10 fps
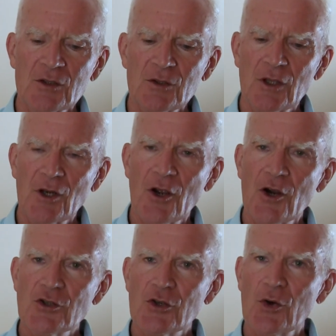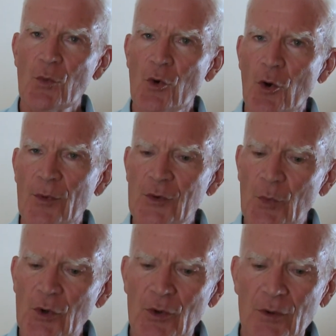to the larger Roman
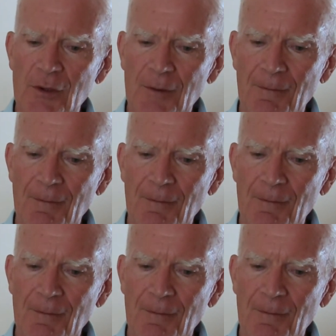world.